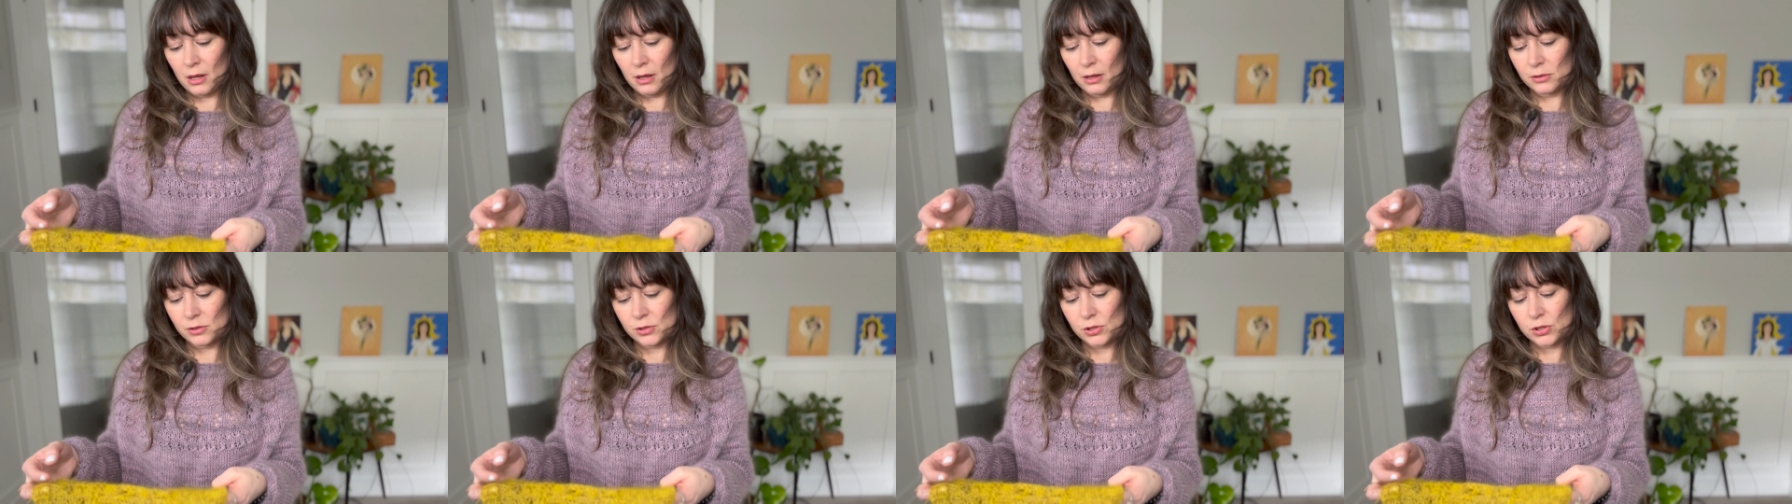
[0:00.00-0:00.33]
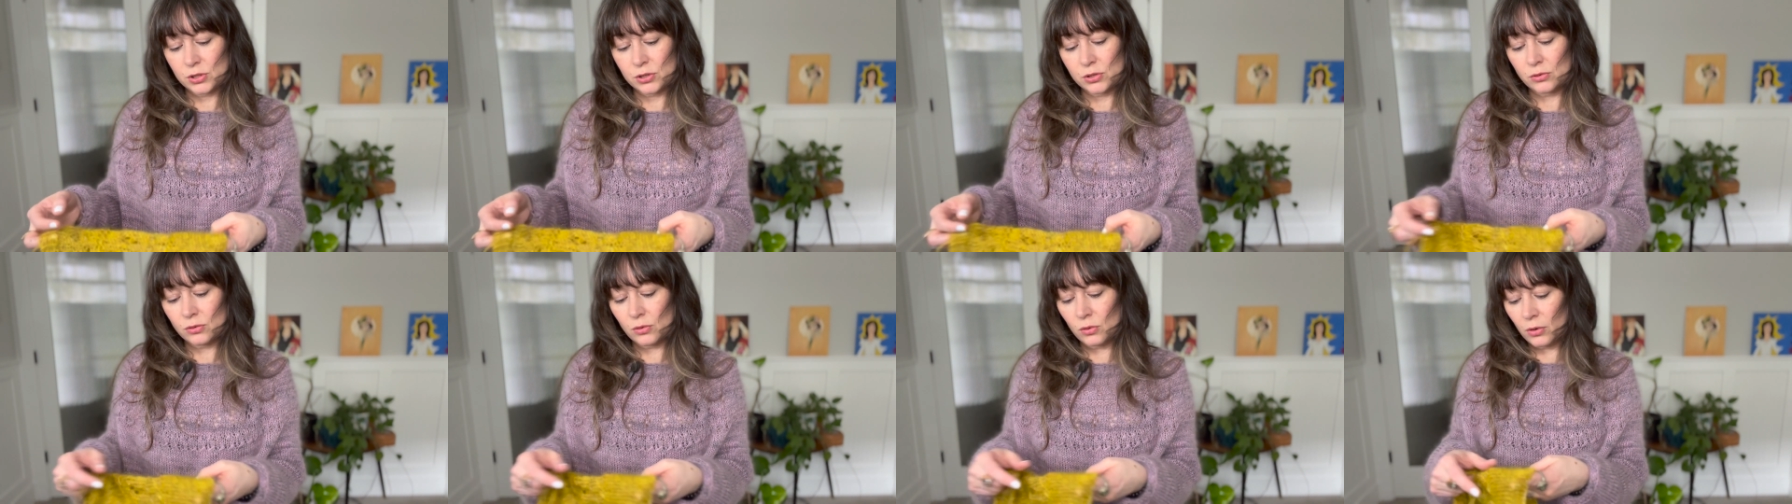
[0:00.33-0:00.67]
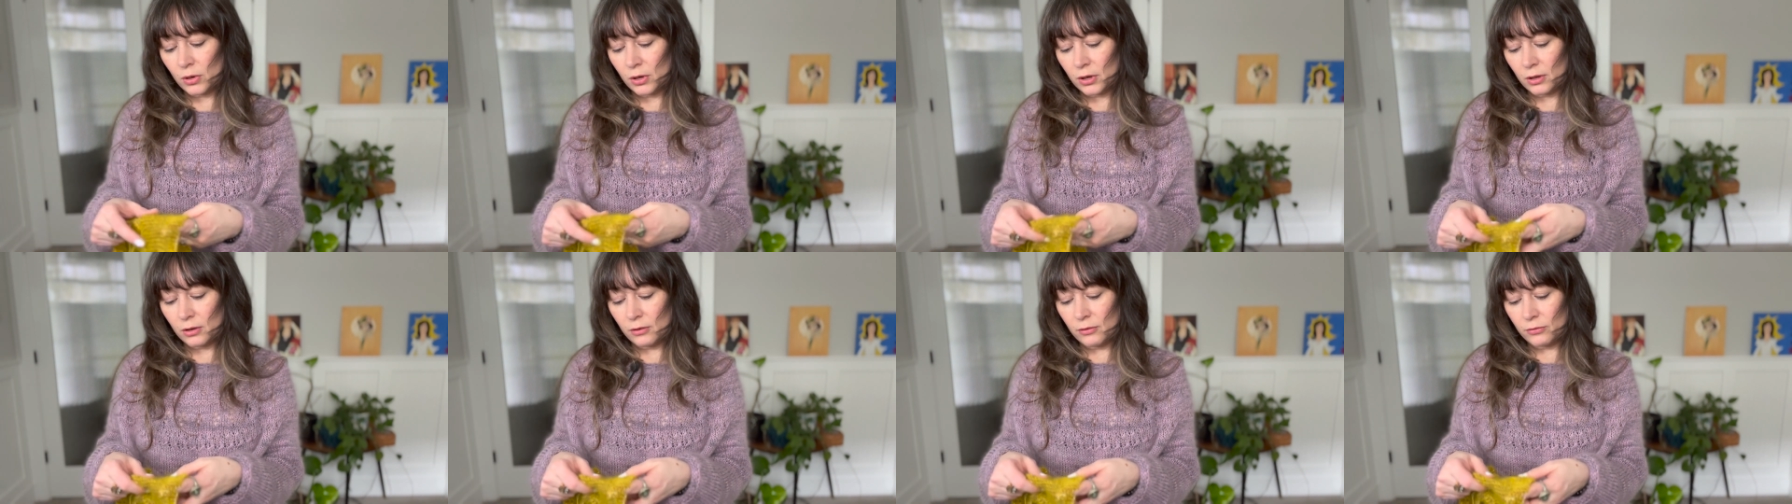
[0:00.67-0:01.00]

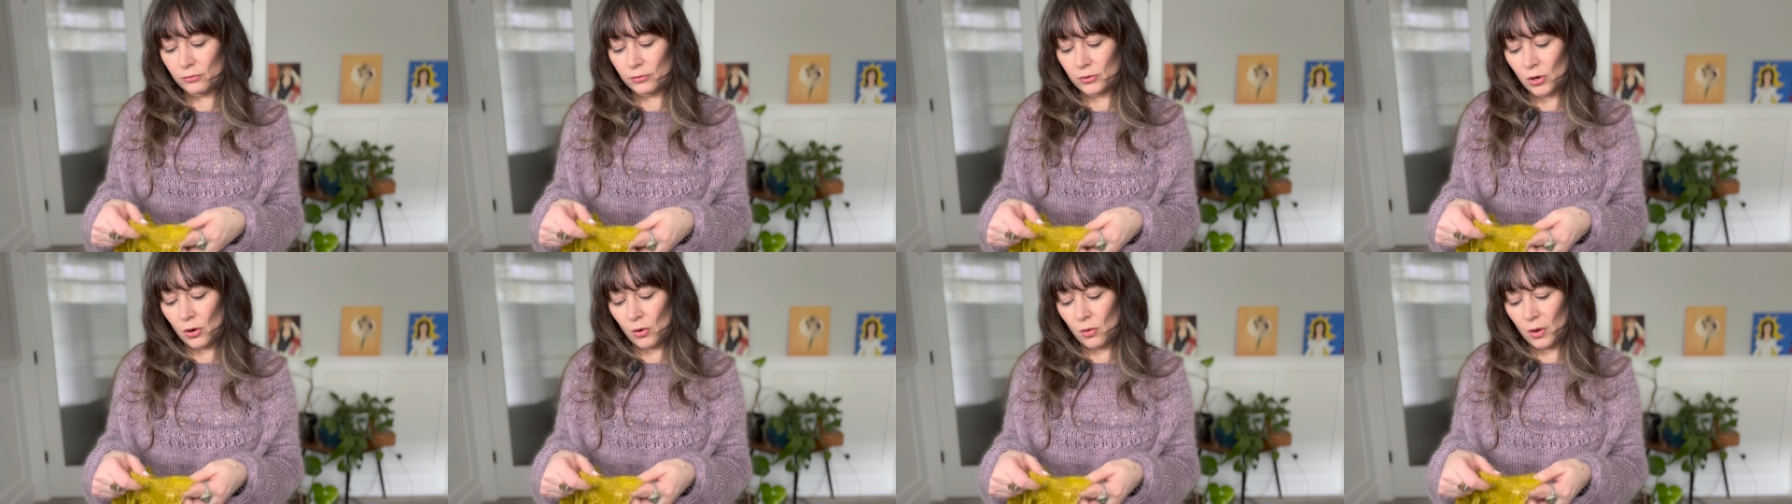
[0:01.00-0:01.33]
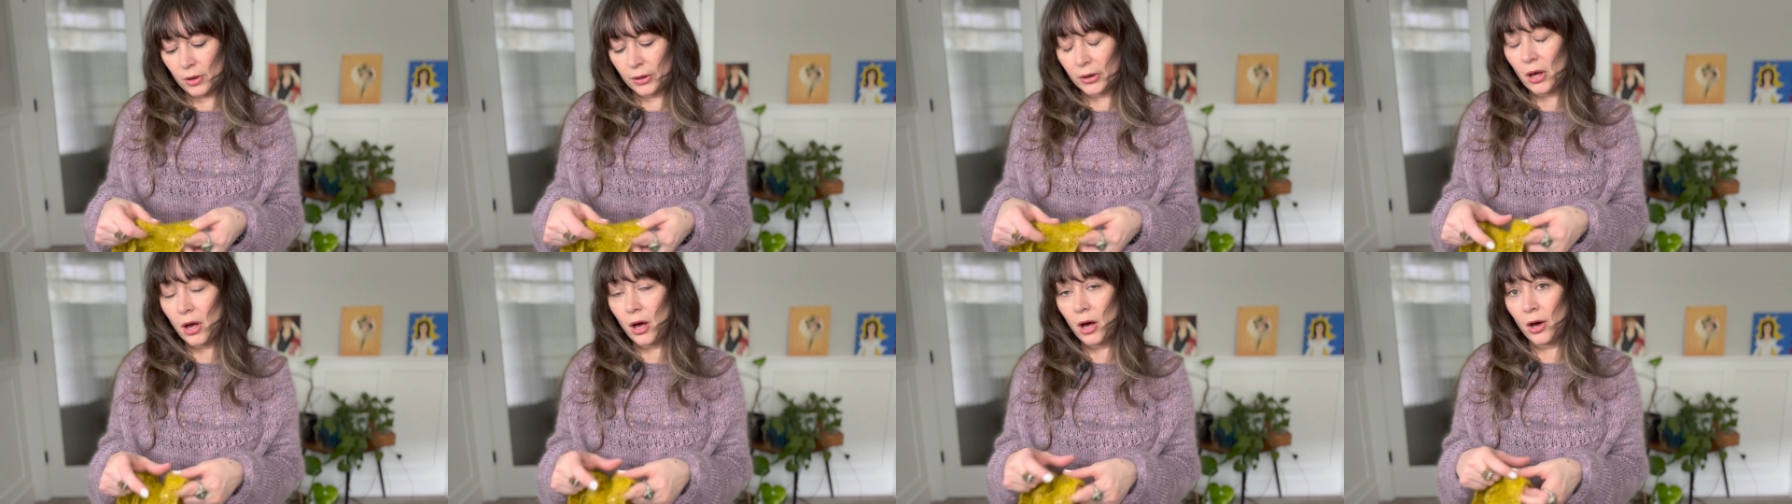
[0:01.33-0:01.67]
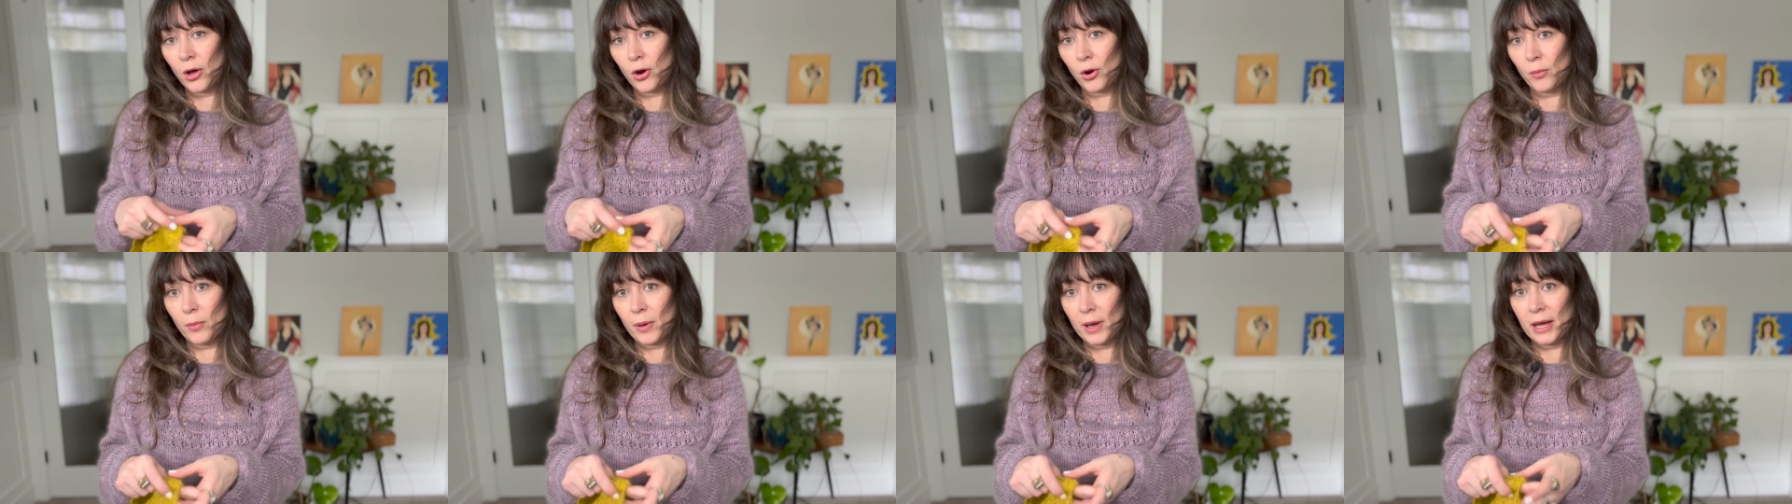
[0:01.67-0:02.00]
sort of go on
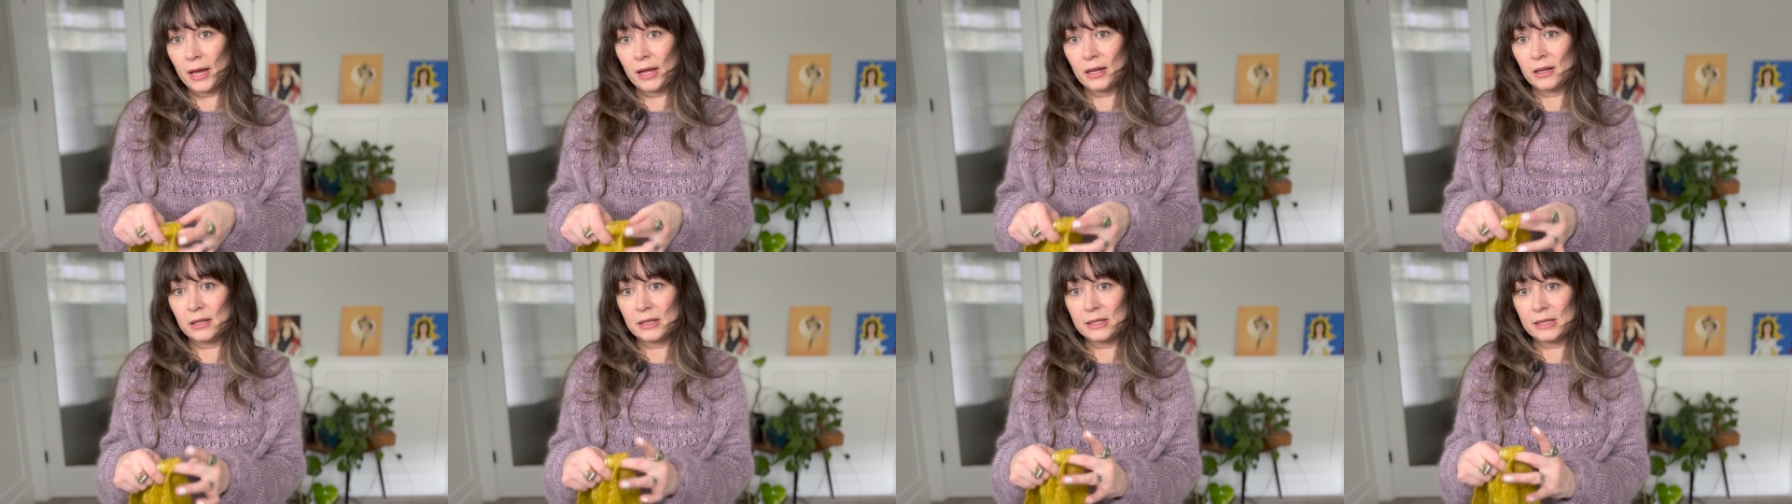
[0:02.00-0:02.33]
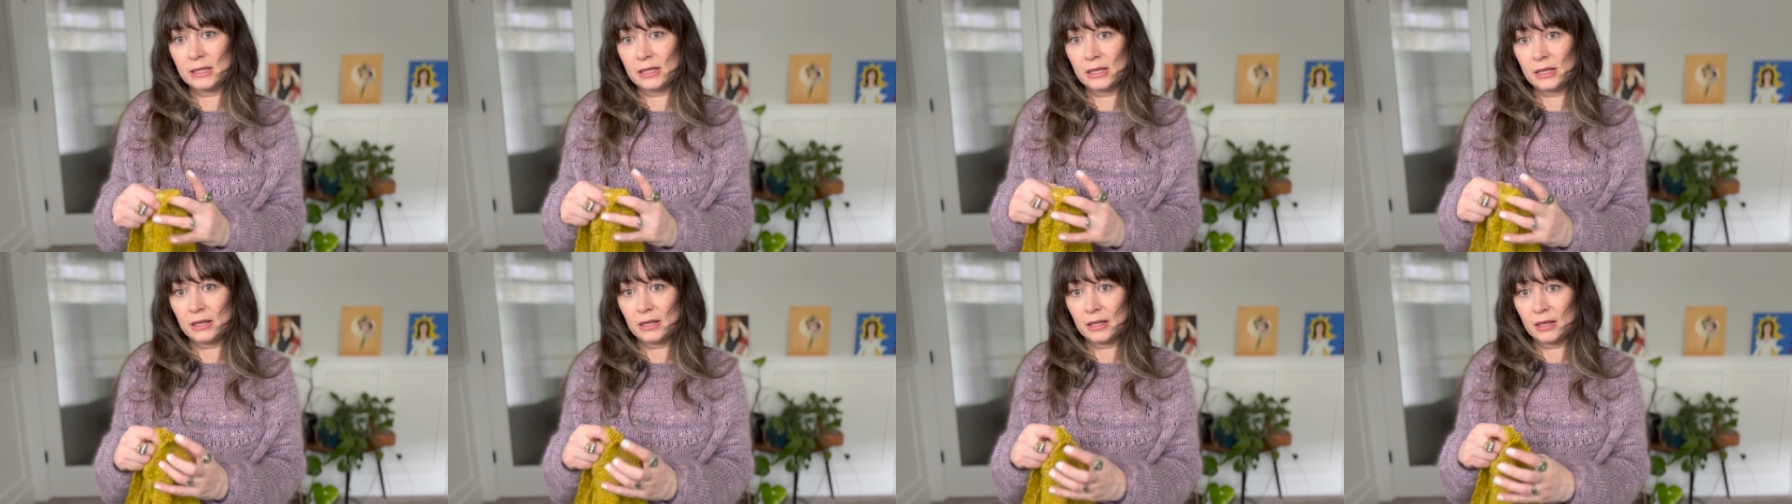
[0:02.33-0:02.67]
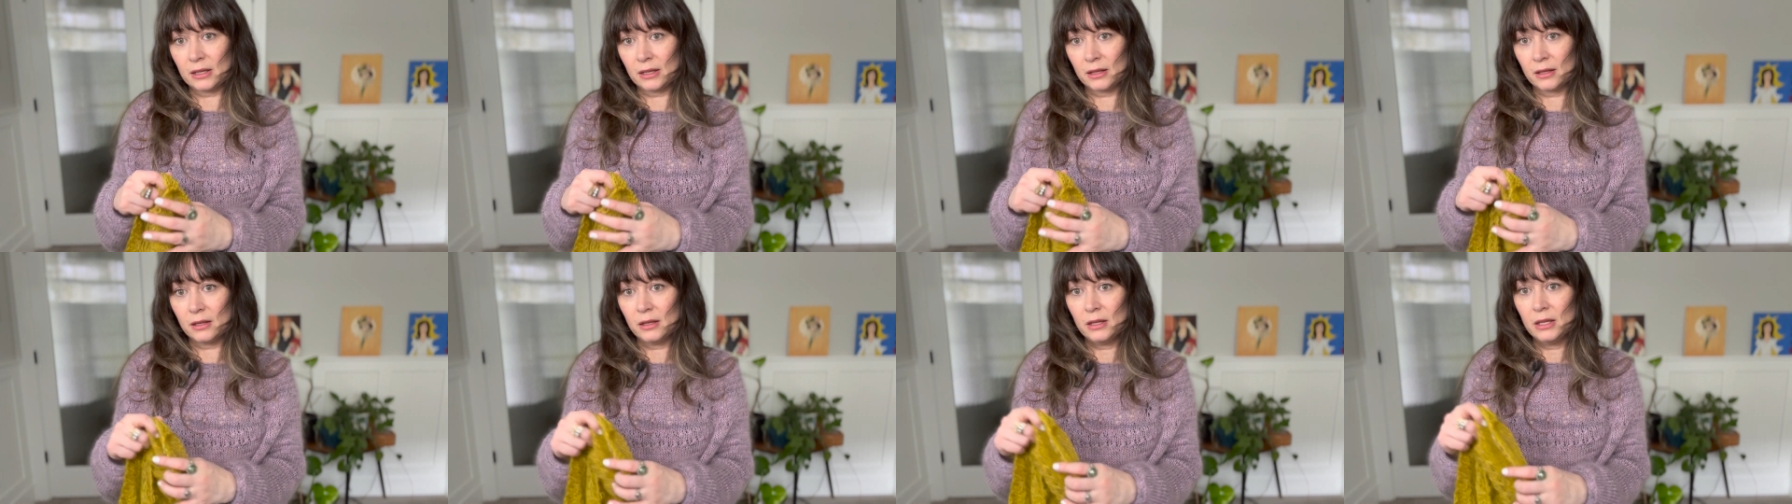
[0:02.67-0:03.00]
autopilot
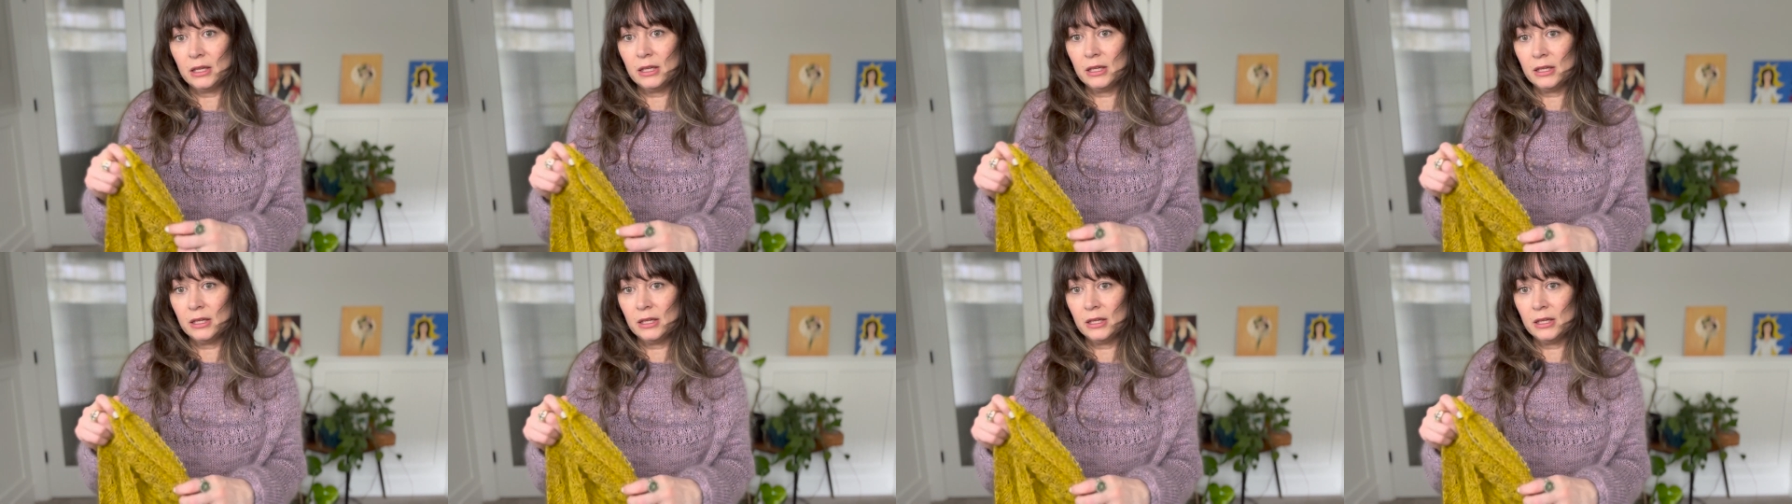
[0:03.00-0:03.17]
knitting